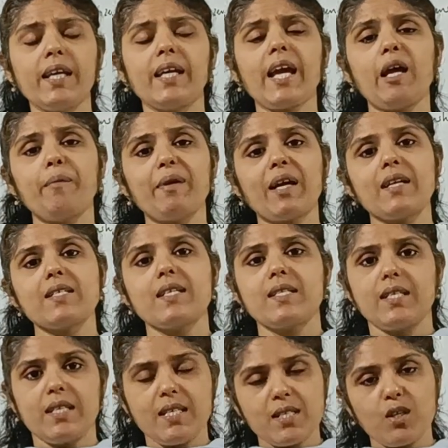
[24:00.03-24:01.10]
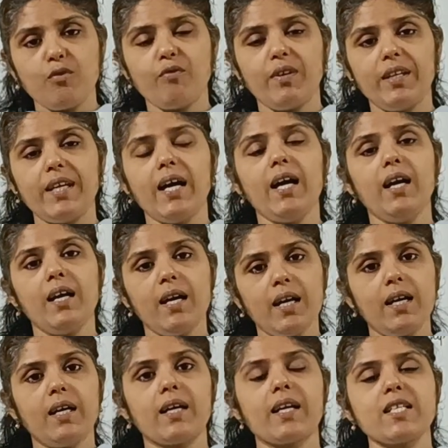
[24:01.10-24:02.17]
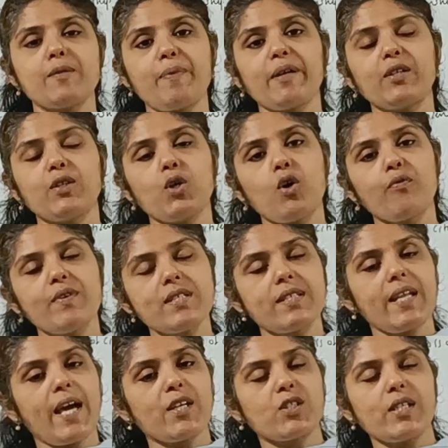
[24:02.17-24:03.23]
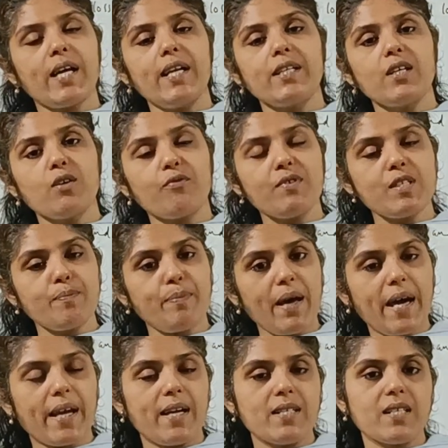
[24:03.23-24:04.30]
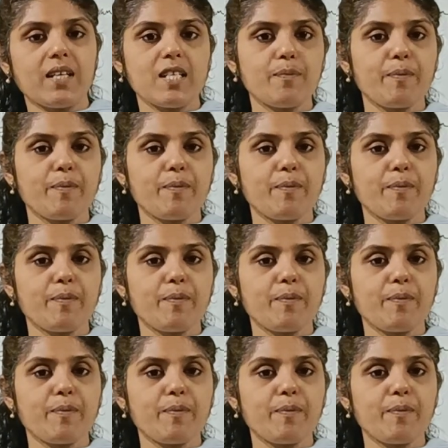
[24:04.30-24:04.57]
he can be considered citizen of India, irrespective of his nationality of his parents,